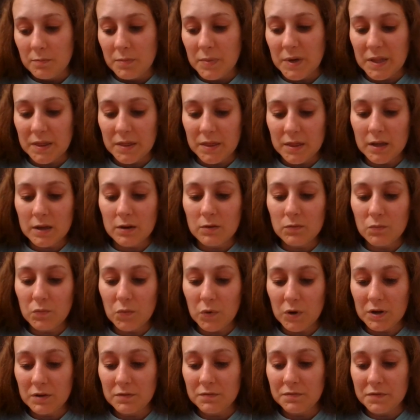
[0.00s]
But then
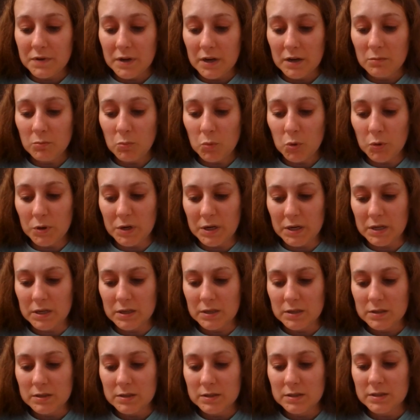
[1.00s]
one fine
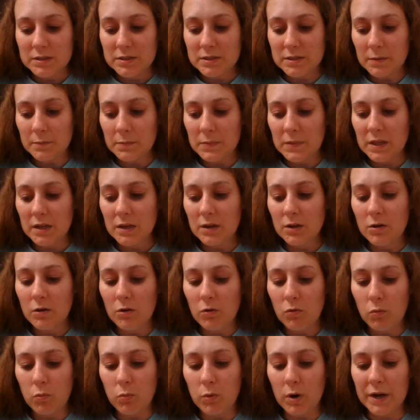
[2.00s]
morning, something
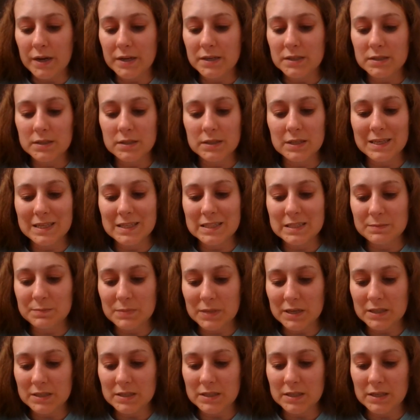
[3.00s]
quite
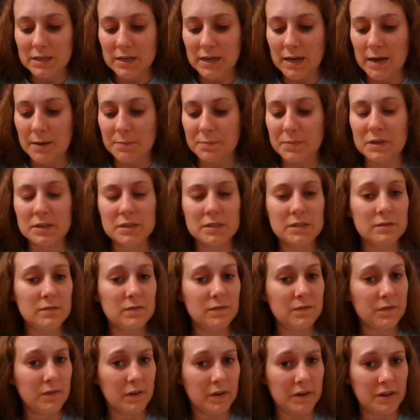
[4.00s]
unexpected happened to
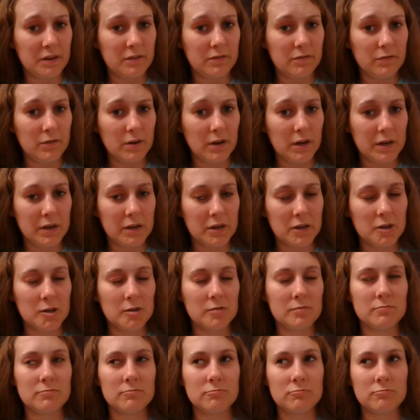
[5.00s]
funny Frank.